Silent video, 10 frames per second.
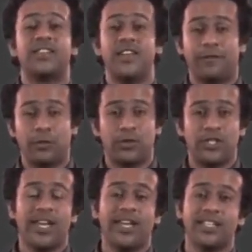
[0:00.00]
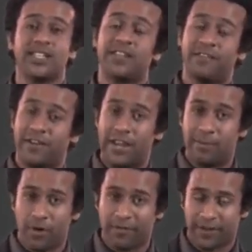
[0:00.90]
if you change the
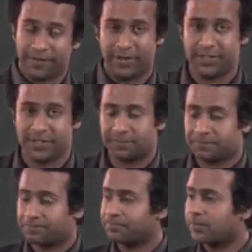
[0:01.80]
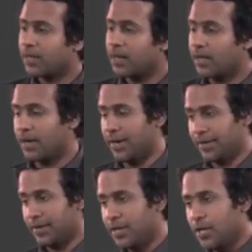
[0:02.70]
frame of reference, right?
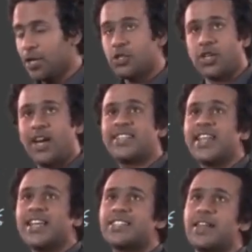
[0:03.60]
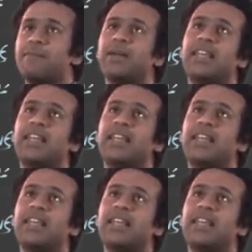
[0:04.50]
So let's take a simple